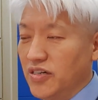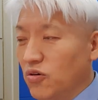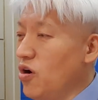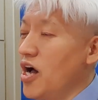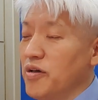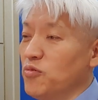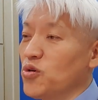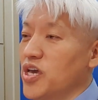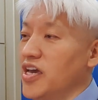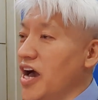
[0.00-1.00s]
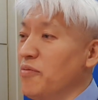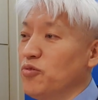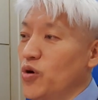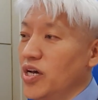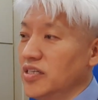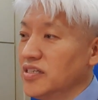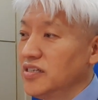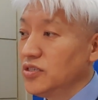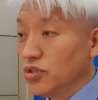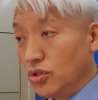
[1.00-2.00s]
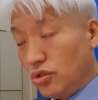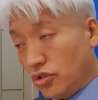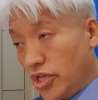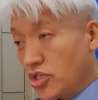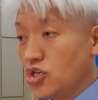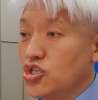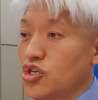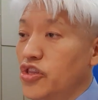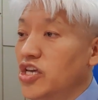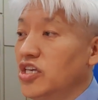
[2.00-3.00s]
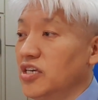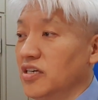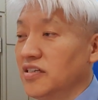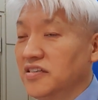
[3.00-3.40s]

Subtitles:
Oh, I'm okay, I'm right. That's His thinking.